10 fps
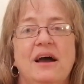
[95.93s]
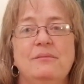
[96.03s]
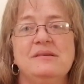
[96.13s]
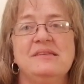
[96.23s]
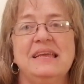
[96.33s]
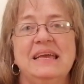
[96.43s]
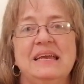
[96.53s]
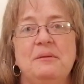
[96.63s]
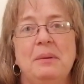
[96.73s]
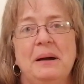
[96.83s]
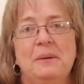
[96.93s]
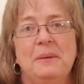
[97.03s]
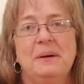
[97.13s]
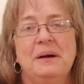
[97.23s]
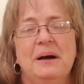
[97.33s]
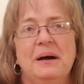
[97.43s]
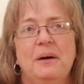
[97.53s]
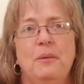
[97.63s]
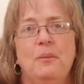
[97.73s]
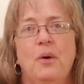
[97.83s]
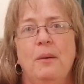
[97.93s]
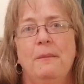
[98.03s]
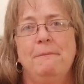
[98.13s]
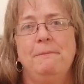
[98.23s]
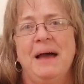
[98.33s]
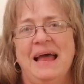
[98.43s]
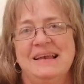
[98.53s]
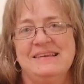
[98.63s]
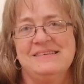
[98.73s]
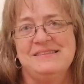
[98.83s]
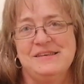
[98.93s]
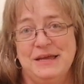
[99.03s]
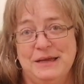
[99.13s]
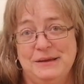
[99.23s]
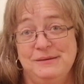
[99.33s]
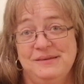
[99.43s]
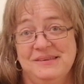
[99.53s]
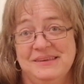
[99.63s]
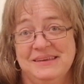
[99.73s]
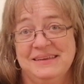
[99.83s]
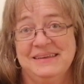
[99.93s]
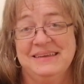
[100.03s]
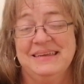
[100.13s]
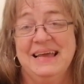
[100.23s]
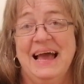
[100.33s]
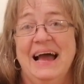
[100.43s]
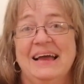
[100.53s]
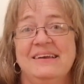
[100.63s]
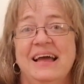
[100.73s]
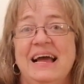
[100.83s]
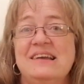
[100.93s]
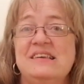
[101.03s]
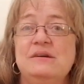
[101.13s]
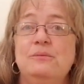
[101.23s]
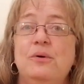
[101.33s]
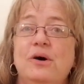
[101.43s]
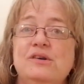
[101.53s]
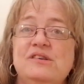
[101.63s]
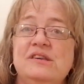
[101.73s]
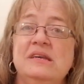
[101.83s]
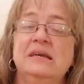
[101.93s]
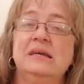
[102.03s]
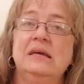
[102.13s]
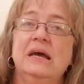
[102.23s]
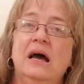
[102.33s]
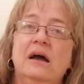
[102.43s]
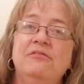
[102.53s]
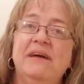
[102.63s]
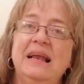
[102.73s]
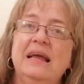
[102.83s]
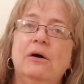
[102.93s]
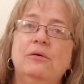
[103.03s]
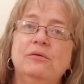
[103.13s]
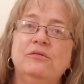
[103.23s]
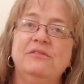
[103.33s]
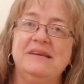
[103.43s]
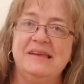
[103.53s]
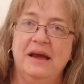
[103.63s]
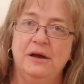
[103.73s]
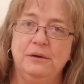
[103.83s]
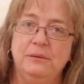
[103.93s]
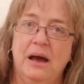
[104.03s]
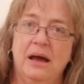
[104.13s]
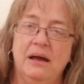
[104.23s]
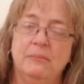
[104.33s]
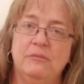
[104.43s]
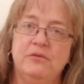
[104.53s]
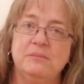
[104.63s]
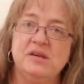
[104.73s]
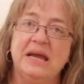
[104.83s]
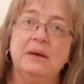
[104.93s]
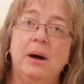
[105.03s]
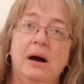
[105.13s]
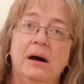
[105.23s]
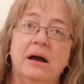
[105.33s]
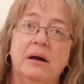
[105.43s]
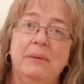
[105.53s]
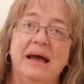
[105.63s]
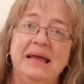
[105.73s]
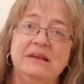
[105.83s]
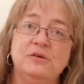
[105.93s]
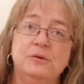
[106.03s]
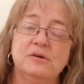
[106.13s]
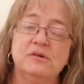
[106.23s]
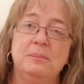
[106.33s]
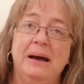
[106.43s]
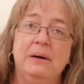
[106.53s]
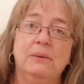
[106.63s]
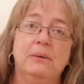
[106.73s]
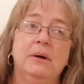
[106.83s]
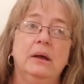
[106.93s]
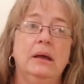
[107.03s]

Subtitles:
I was thinking about what pens to use, and I actually watched a fairly old video from Jake Parker where he talked about